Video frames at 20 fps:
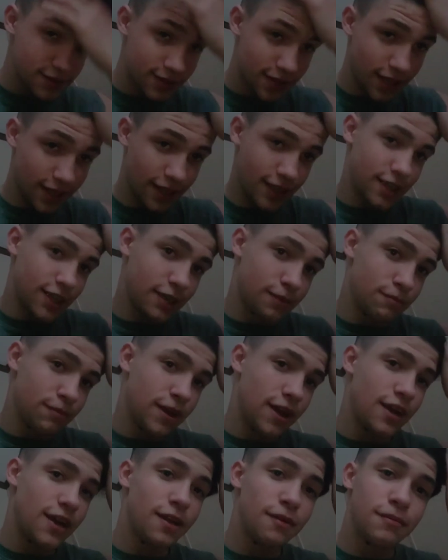thinking
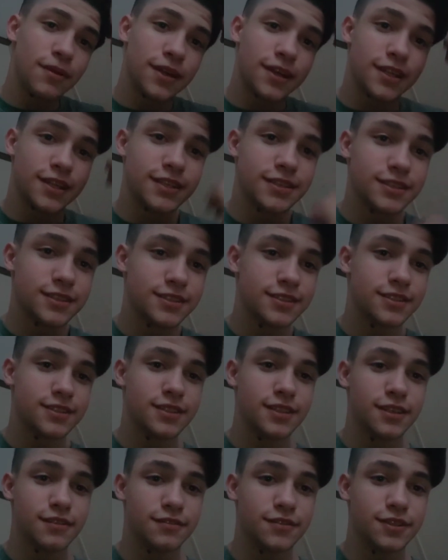about it because
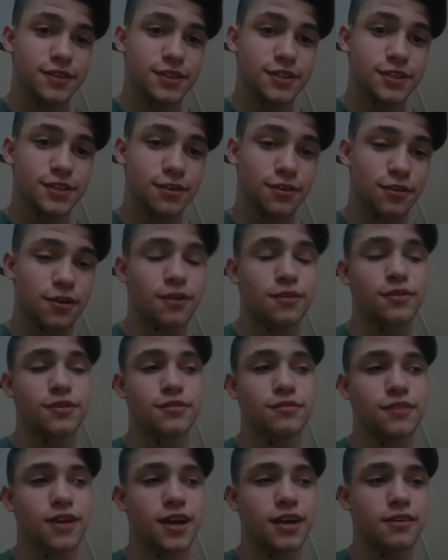of this
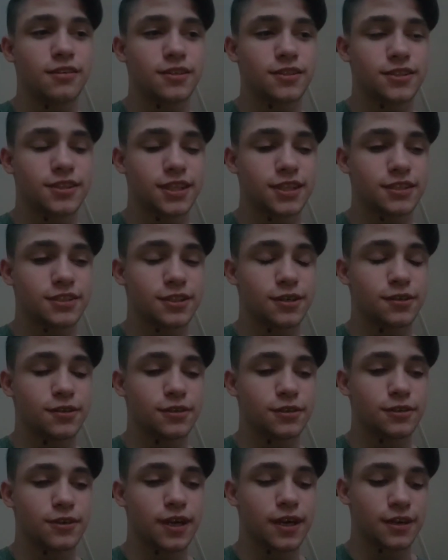coronavirus that's
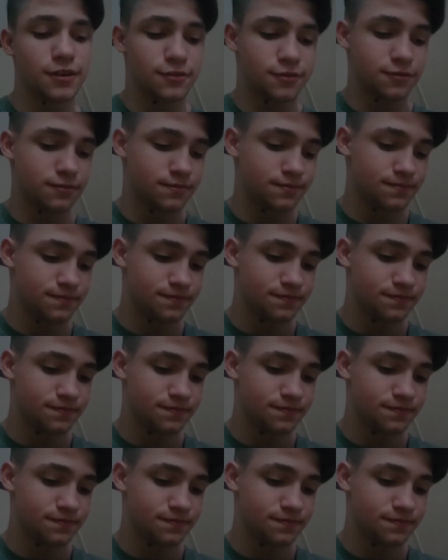going around.